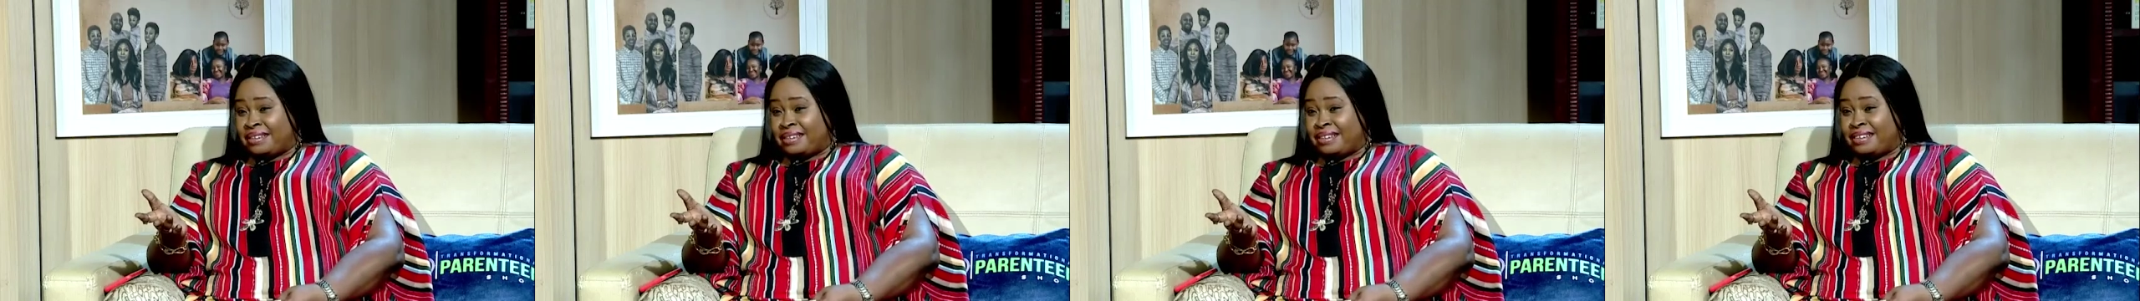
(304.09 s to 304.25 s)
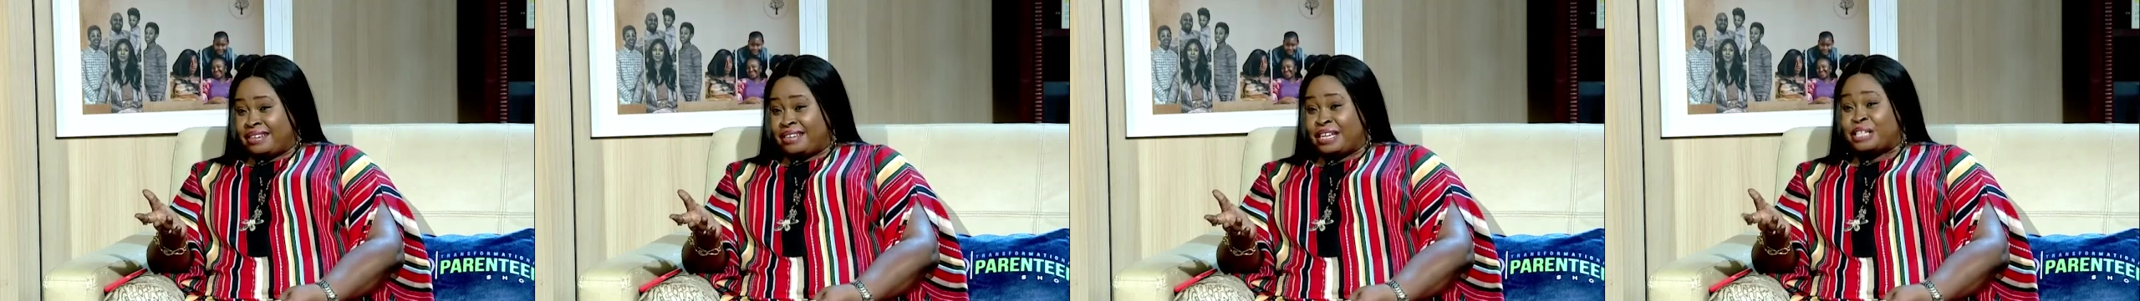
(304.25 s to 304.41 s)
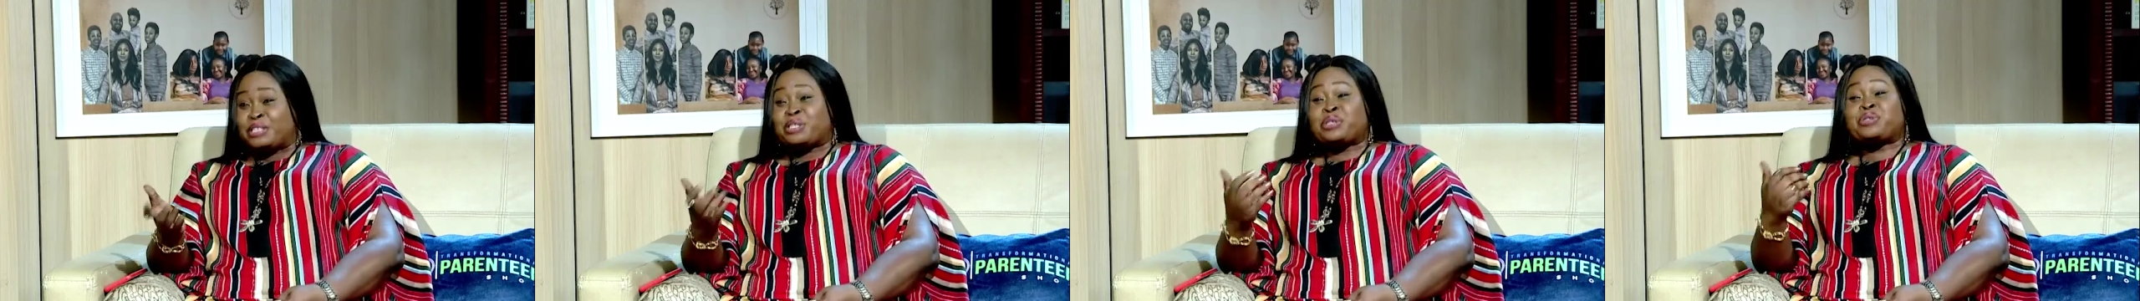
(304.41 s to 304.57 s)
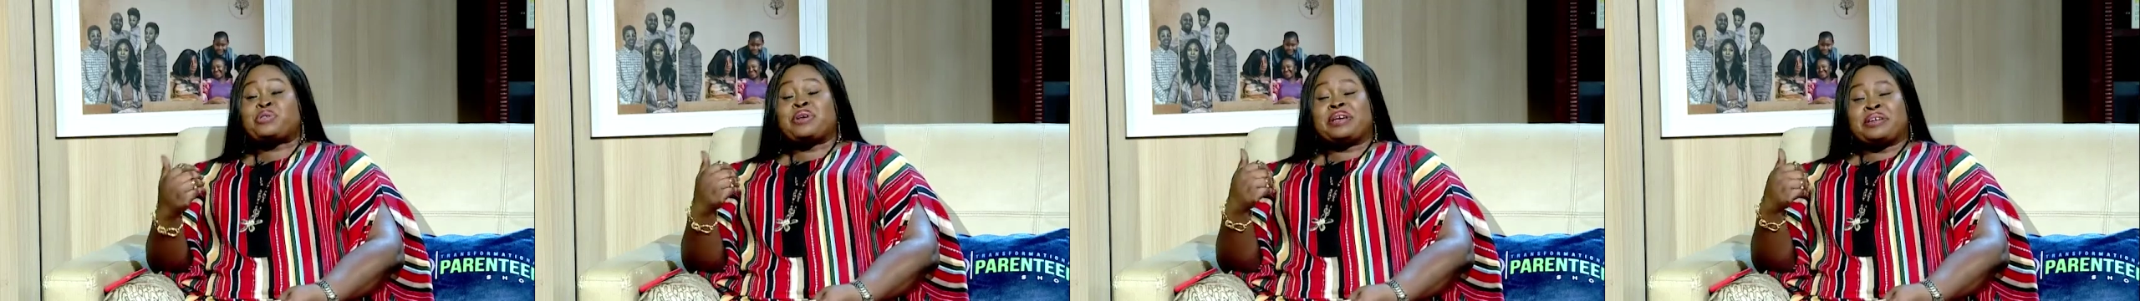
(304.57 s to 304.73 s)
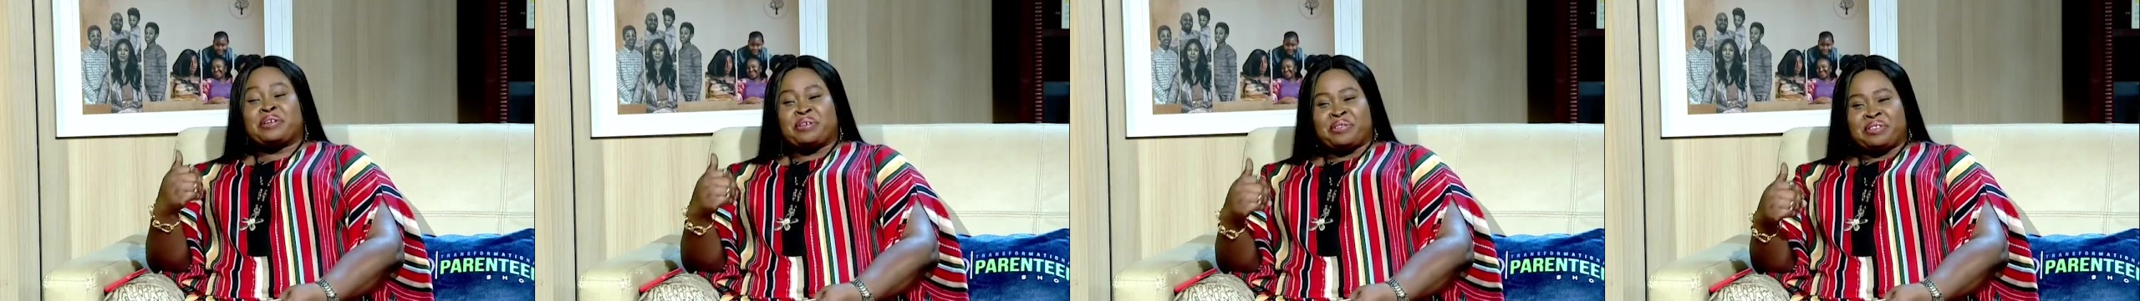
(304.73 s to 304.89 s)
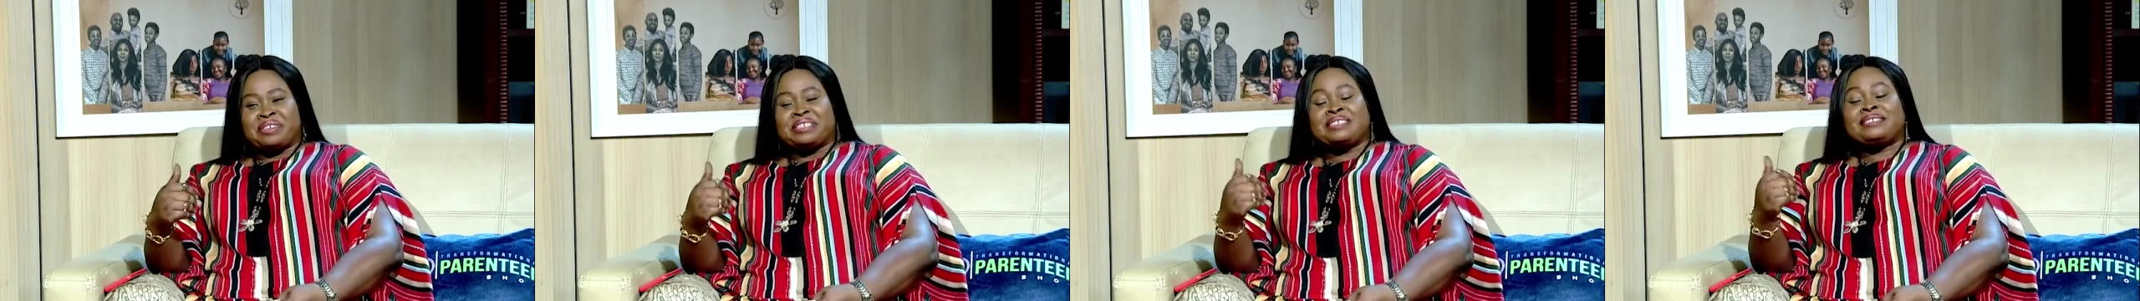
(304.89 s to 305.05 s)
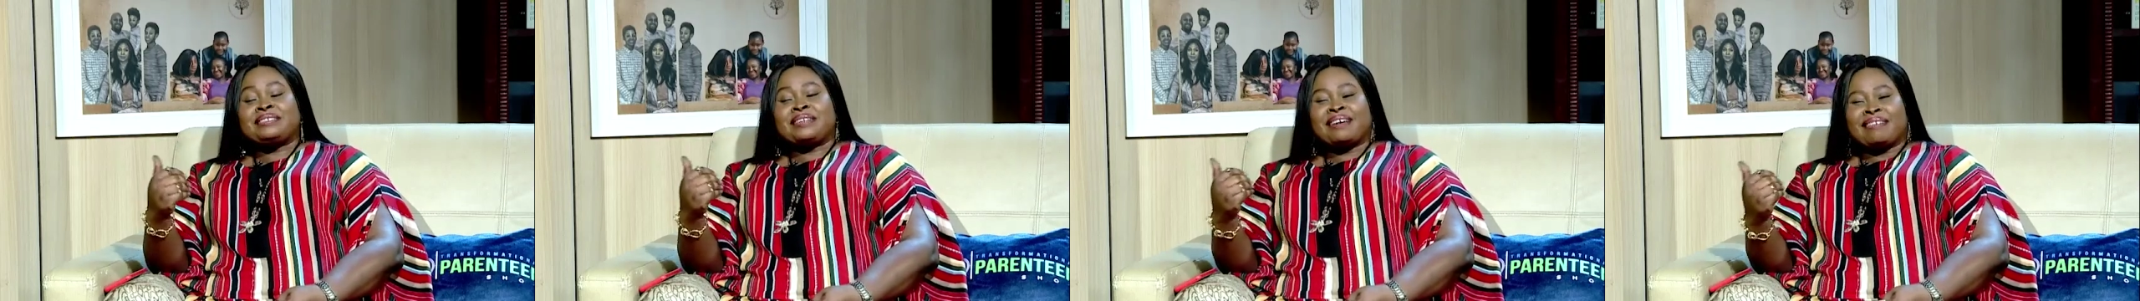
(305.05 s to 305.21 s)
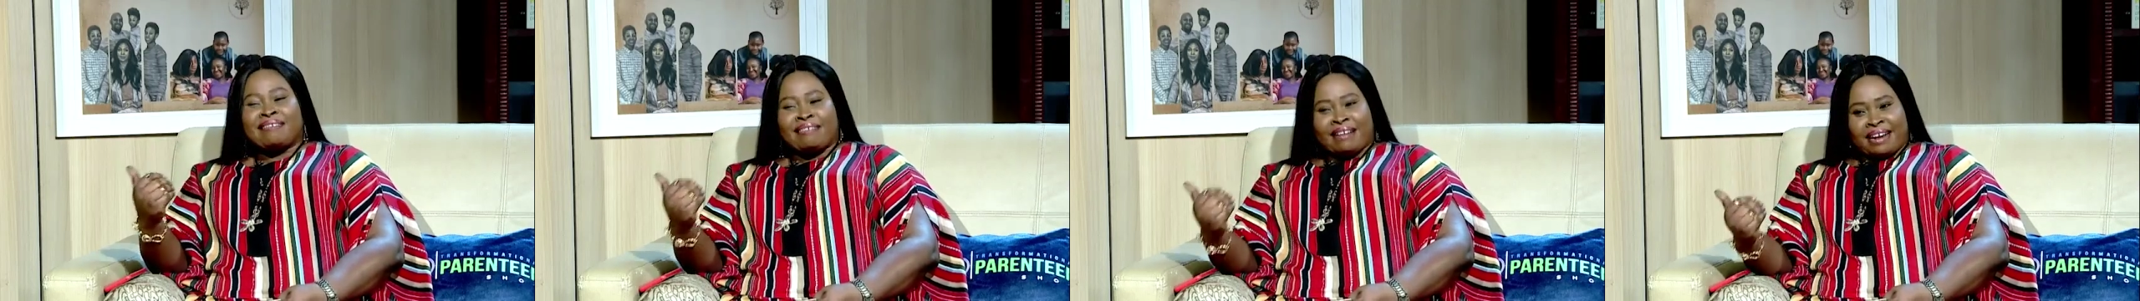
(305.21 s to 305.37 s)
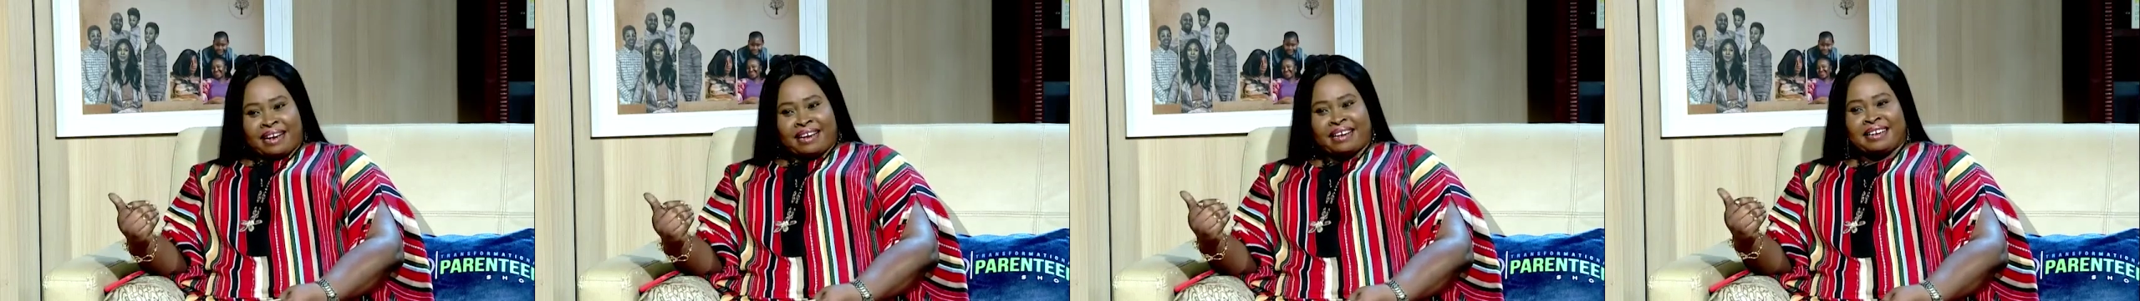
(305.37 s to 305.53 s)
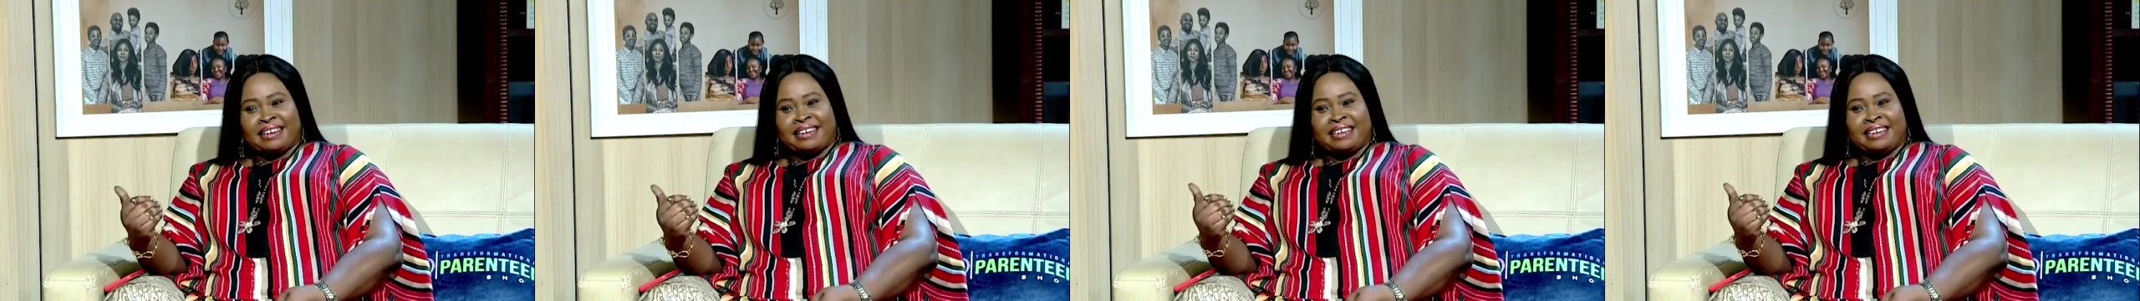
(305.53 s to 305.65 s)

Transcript: there's also another cry